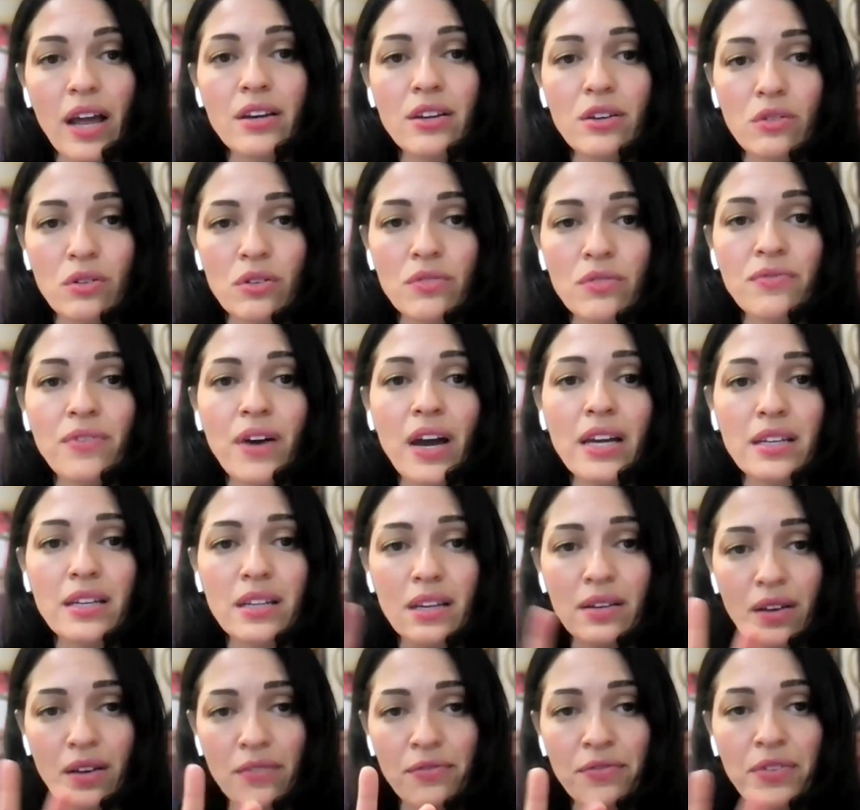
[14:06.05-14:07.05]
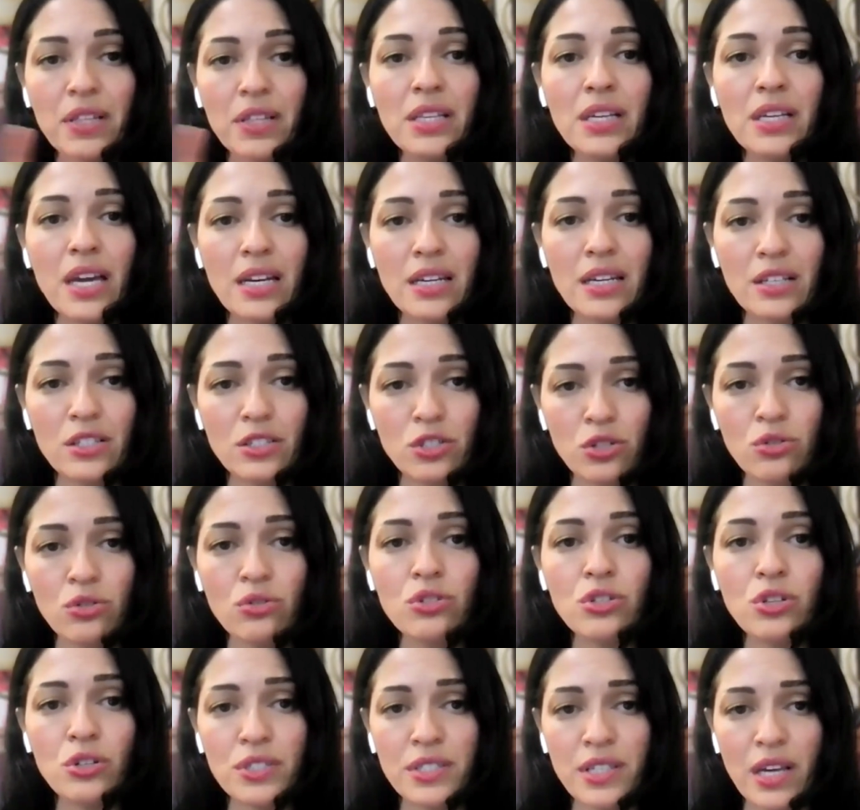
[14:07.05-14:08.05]
and you will find it affiliated
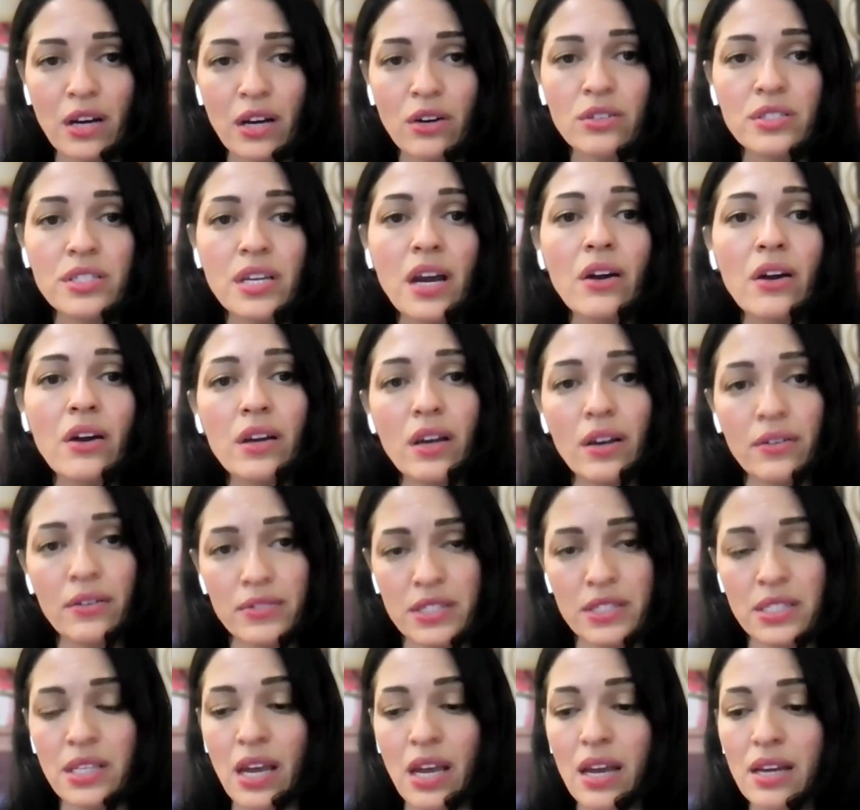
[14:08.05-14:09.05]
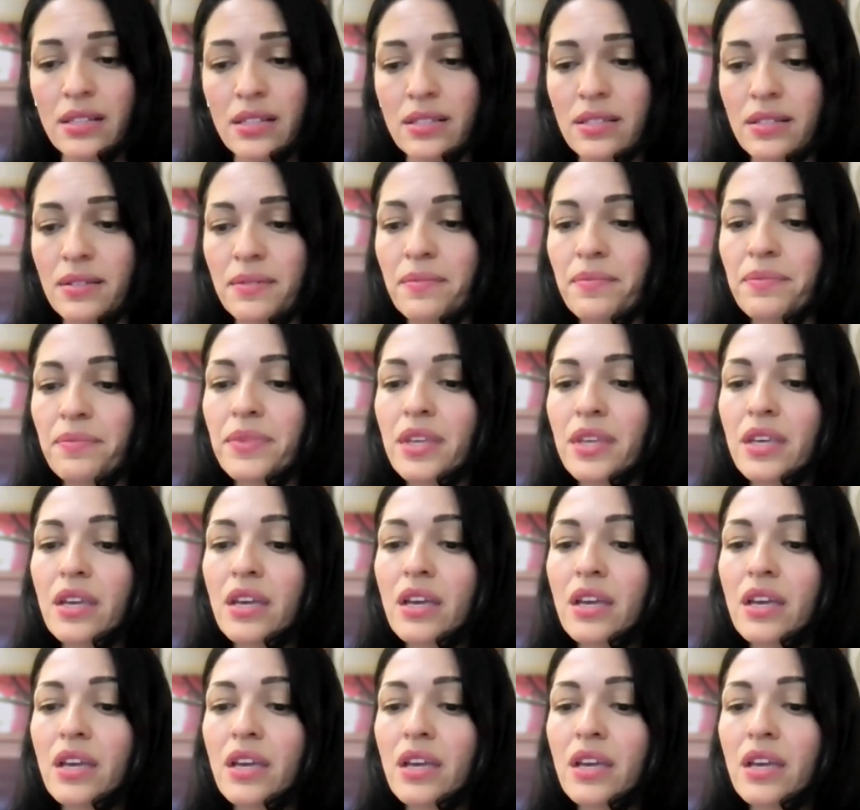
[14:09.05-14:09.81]
to your Secretary of State.